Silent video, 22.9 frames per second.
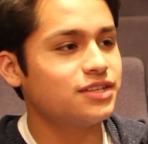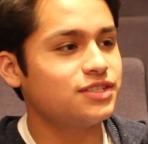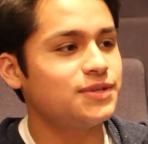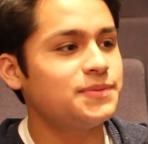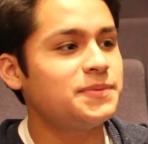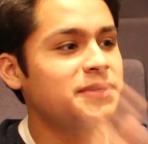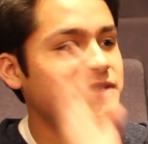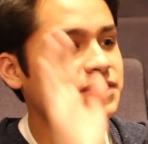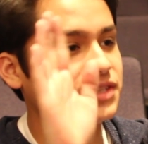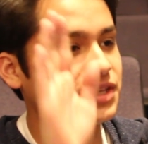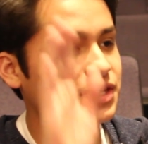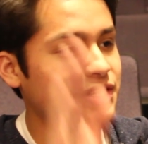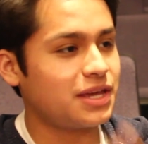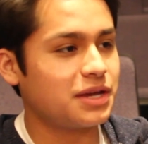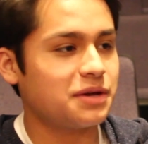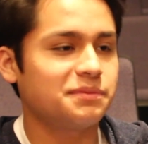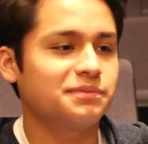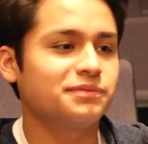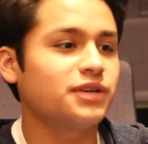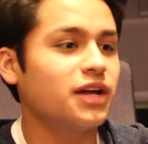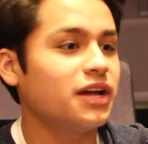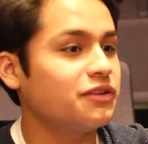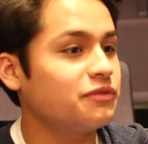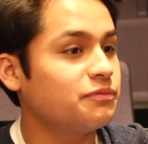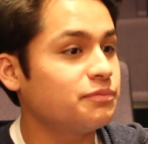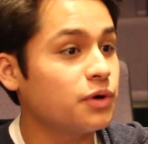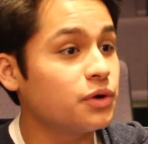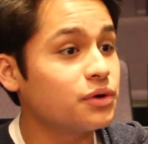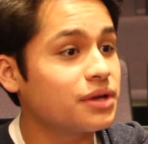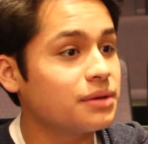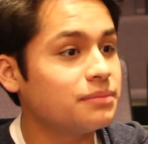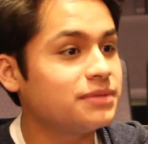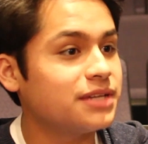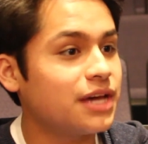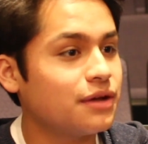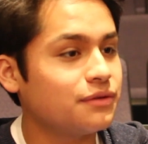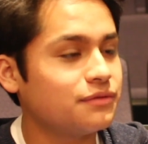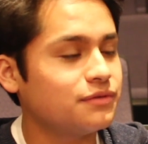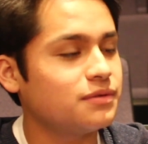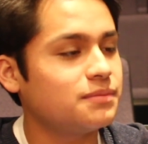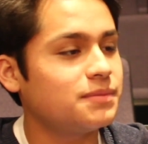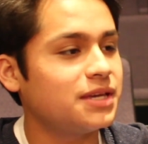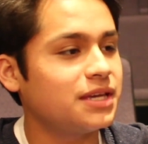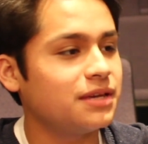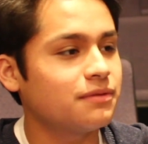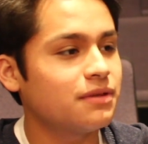She basically kind of broke him down
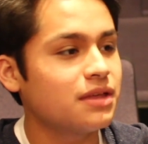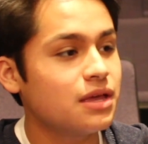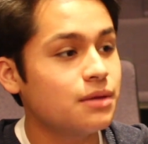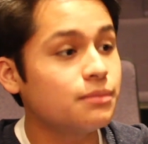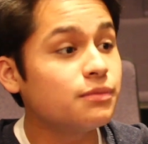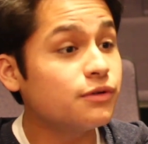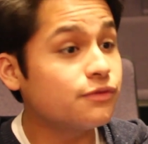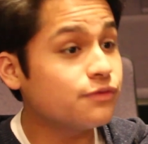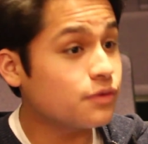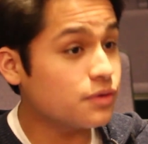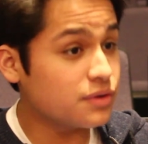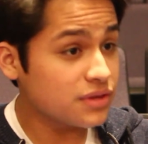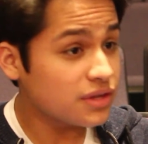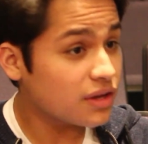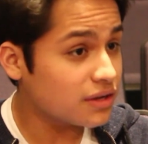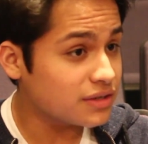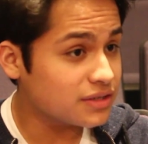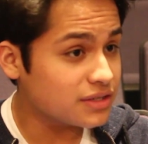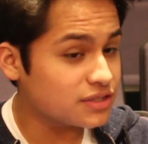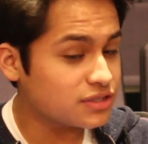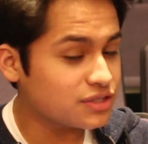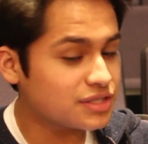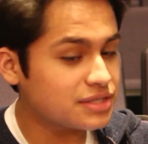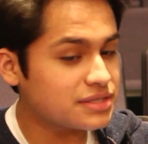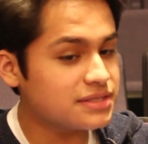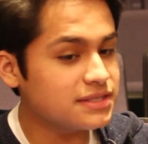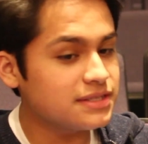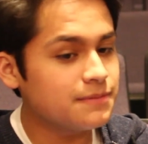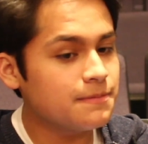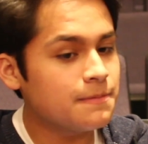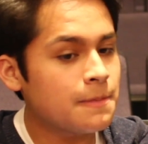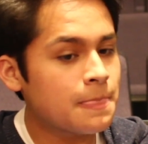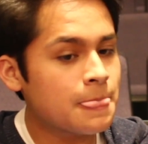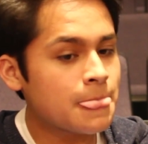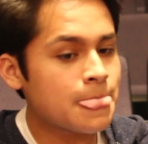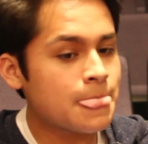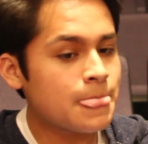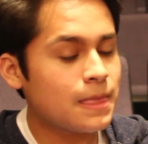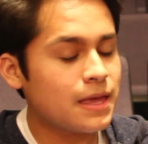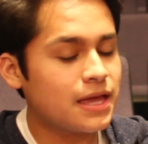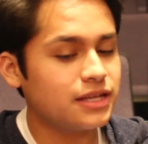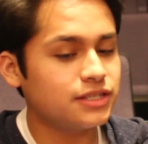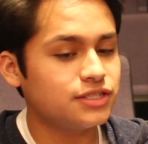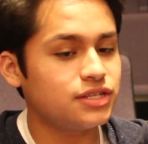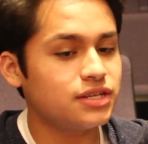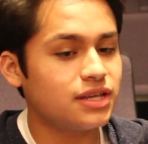for me before the auditions.
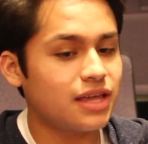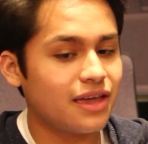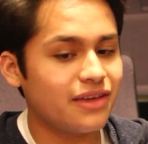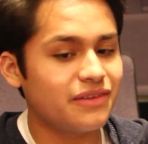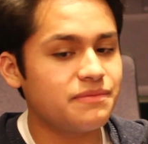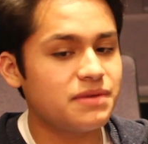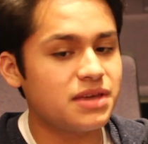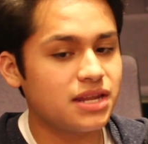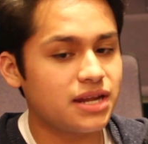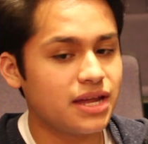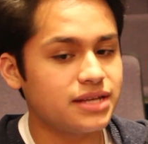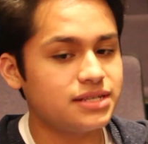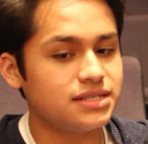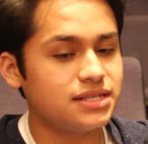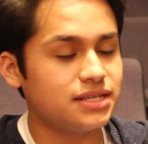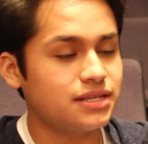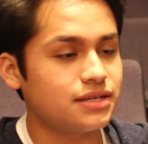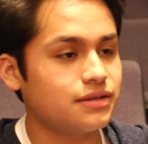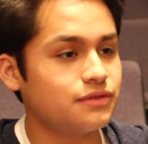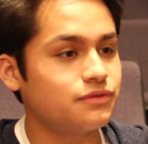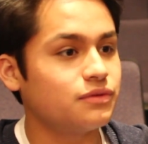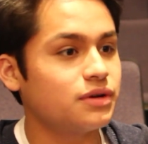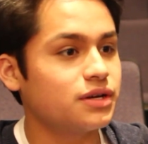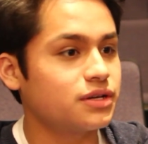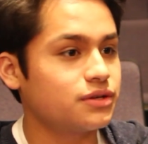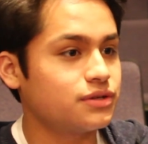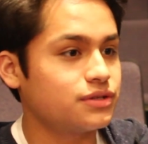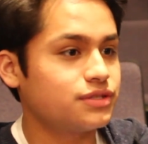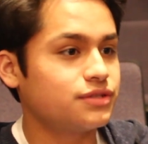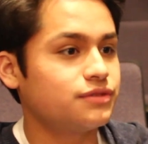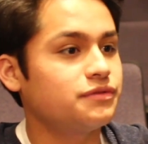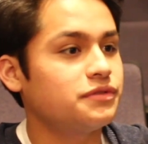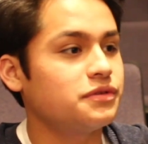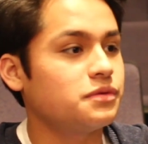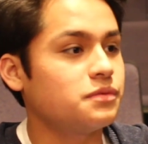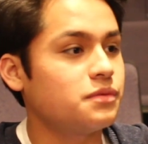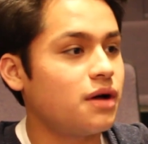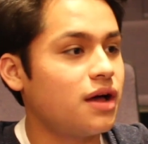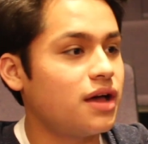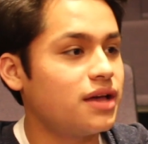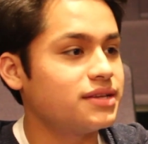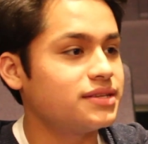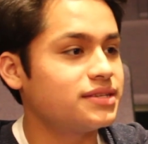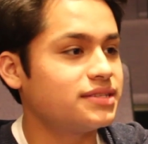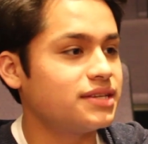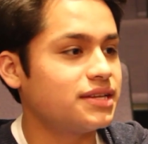And she gave me an idea of what Christopher
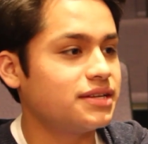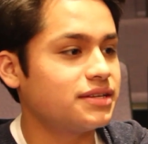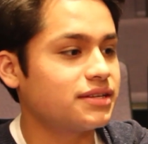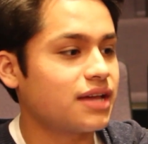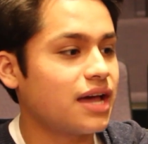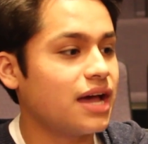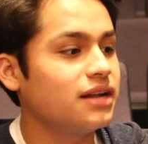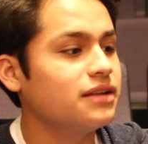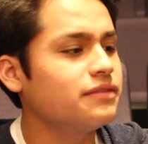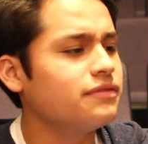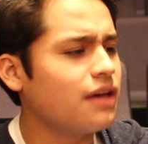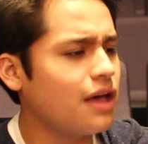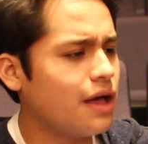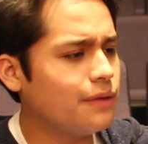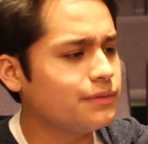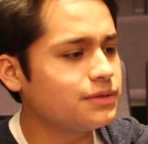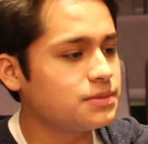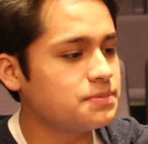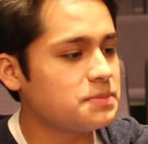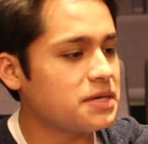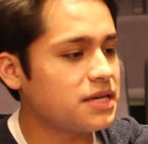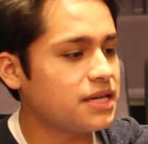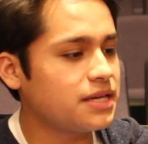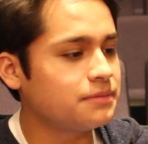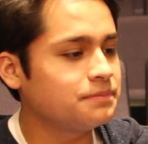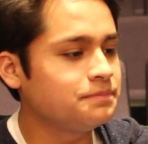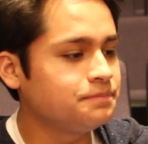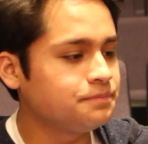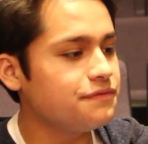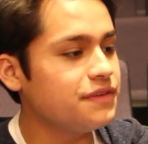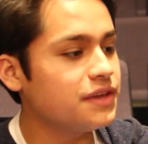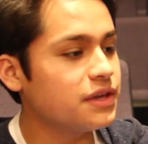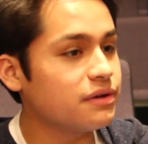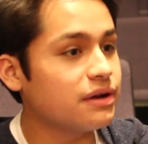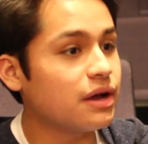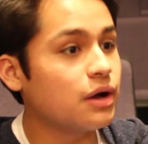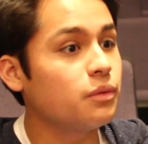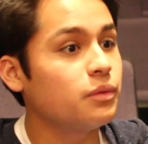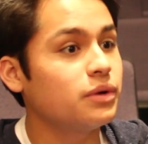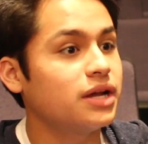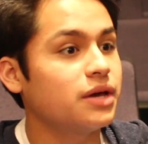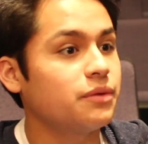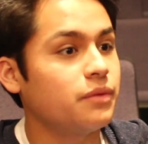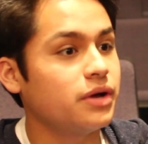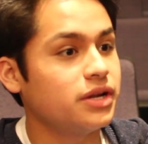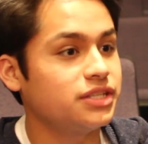was and kind of helped me figure out
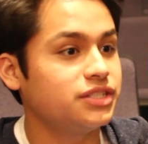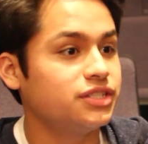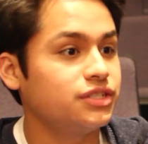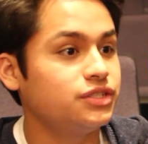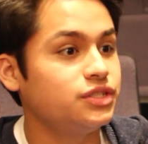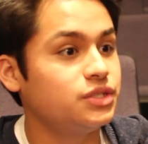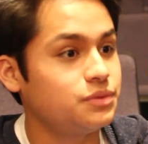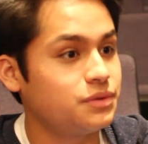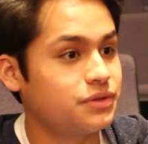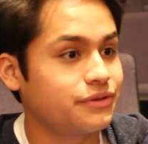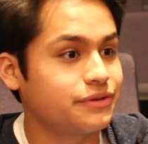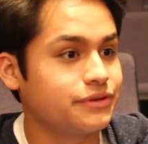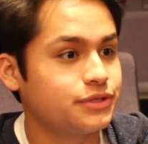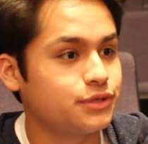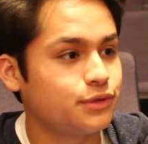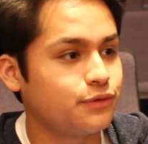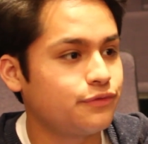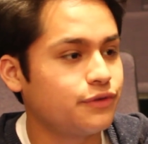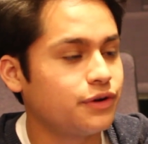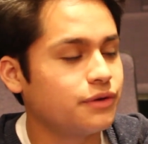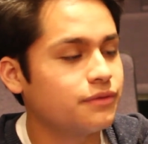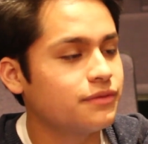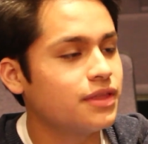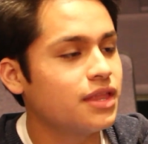what I wanted to do with Christopher.